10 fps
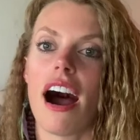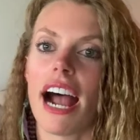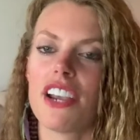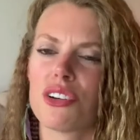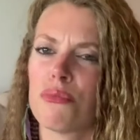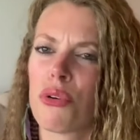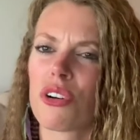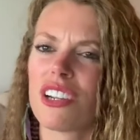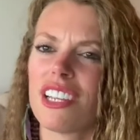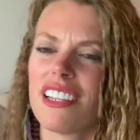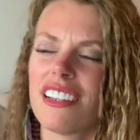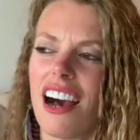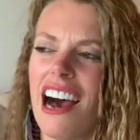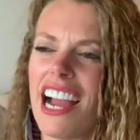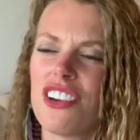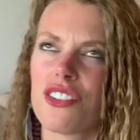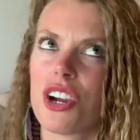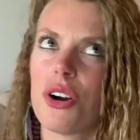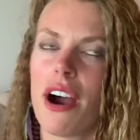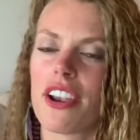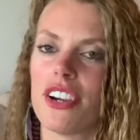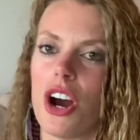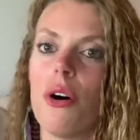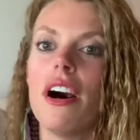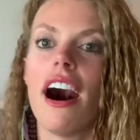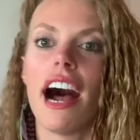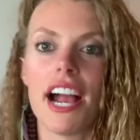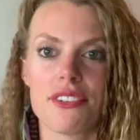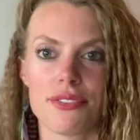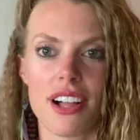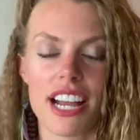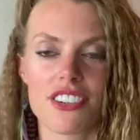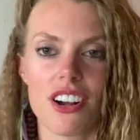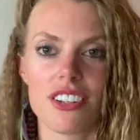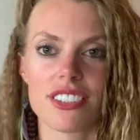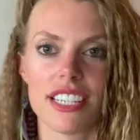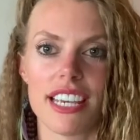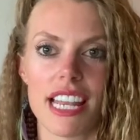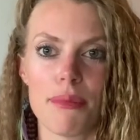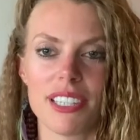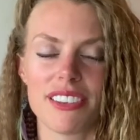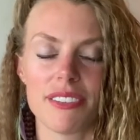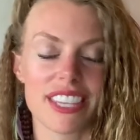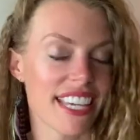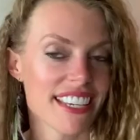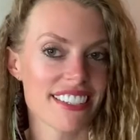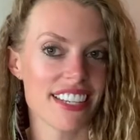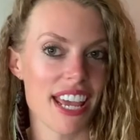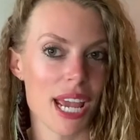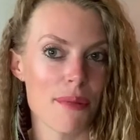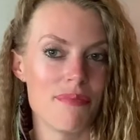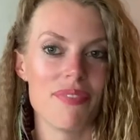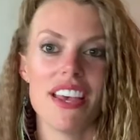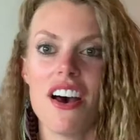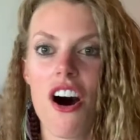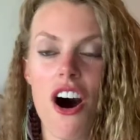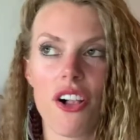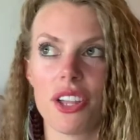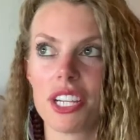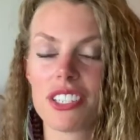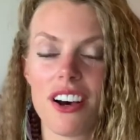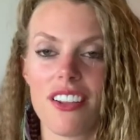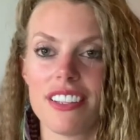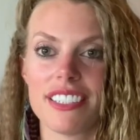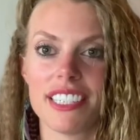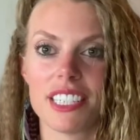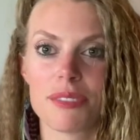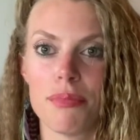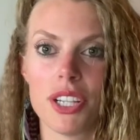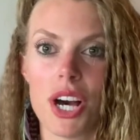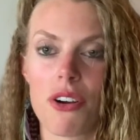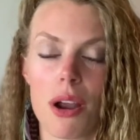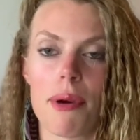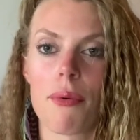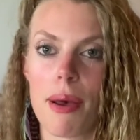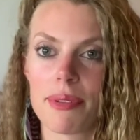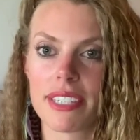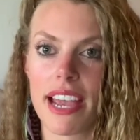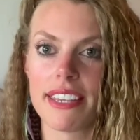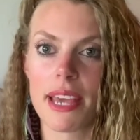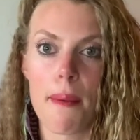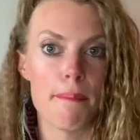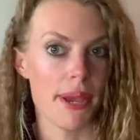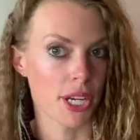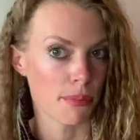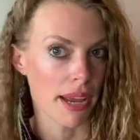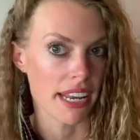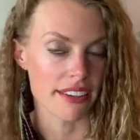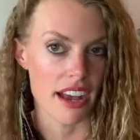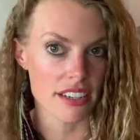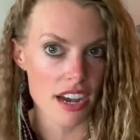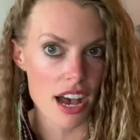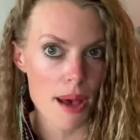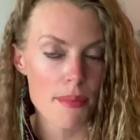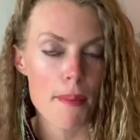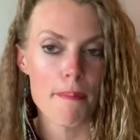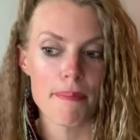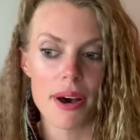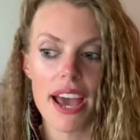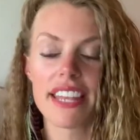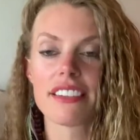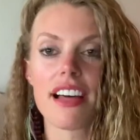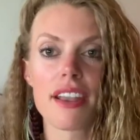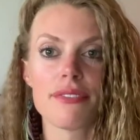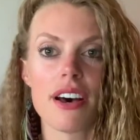hydroboarding, Hydrofly Charleston, I think is the name. I'll link to all these things below or on my website, bakermanning.com, but it's a lot of